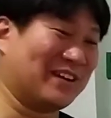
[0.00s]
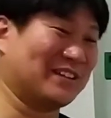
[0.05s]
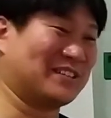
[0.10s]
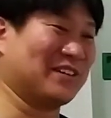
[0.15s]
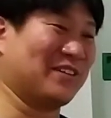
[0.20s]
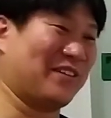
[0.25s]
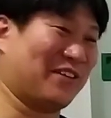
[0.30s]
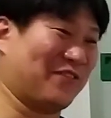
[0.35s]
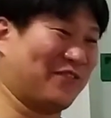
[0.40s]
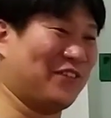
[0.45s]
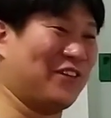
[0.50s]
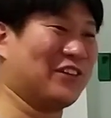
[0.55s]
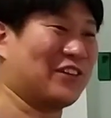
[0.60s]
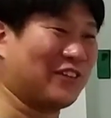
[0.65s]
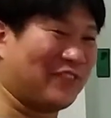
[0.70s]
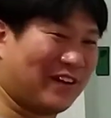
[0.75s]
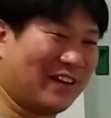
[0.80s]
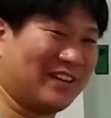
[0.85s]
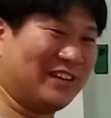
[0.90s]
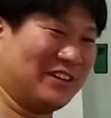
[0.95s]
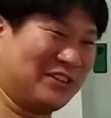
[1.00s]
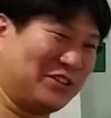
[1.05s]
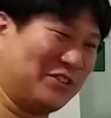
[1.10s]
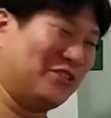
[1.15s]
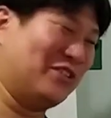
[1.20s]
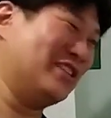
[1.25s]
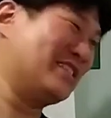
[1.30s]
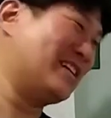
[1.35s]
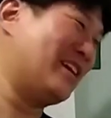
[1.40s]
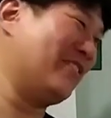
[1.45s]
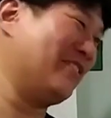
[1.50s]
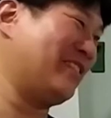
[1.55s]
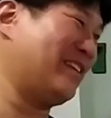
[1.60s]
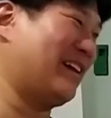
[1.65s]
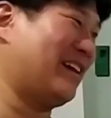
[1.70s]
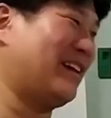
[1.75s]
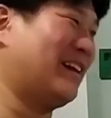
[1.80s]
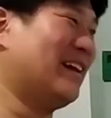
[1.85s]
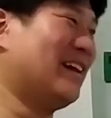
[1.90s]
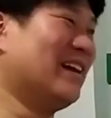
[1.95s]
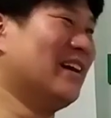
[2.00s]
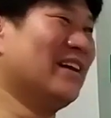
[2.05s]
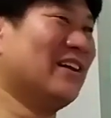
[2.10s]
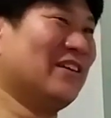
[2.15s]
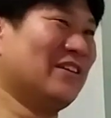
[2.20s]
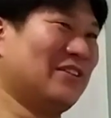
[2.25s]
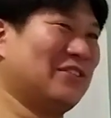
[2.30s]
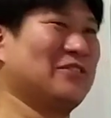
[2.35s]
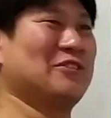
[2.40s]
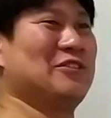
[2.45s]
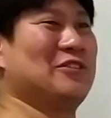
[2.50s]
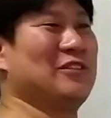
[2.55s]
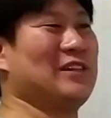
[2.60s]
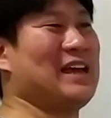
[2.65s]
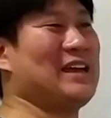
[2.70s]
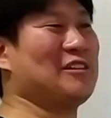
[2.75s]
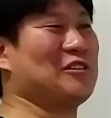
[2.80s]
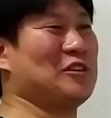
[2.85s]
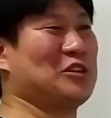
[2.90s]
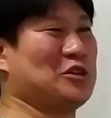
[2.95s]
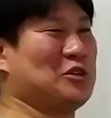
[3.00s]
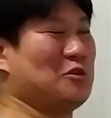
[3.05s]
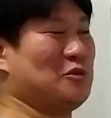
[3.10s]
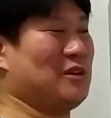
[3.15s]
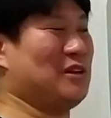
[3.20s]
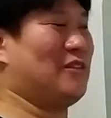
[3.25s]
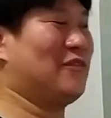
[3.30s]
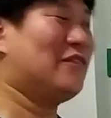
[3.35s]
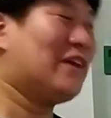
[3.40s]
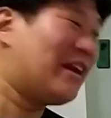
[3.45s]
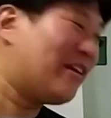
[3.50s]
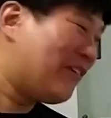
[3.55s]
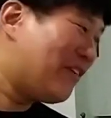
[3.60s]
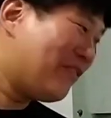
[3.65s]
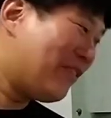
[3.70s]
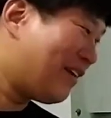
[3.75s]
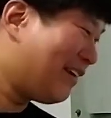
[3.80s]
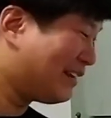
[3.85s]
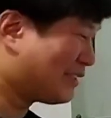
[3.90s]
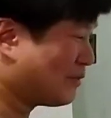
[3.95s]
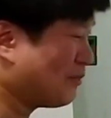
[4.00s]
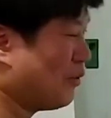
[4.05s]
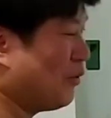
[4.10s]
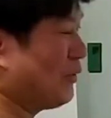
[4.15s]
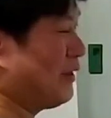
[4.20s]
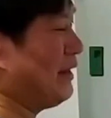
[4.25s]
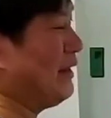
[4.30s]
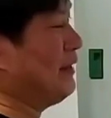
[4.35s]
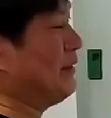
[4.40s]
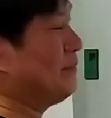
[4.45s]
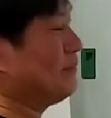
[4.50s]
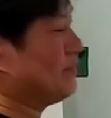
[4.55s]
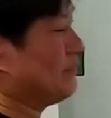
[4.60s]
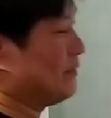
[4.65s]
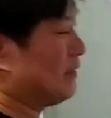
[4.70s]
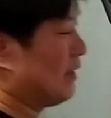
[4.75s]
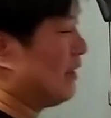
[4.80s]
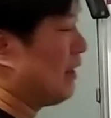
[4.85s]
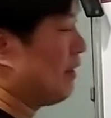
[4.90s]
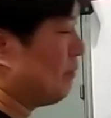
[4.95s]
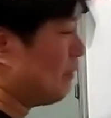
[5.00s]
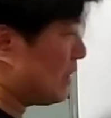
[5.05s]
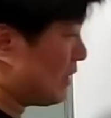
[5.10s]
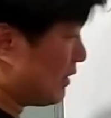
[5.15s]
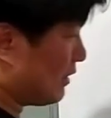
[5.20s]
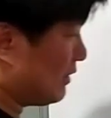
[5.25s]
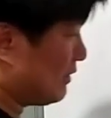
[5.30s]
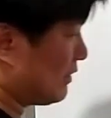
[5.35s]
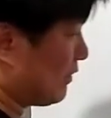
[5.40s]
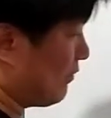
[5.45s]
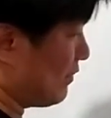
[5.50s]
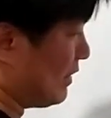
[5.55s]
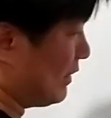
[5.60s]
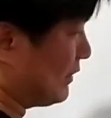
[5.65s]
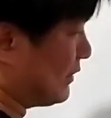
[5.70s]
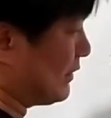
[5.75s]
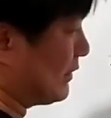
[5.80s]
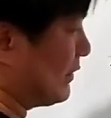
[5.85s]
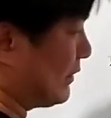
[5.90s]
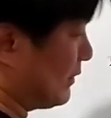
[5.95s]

because of the fault of other tuners out there who like to tune it very, very smoky because of this.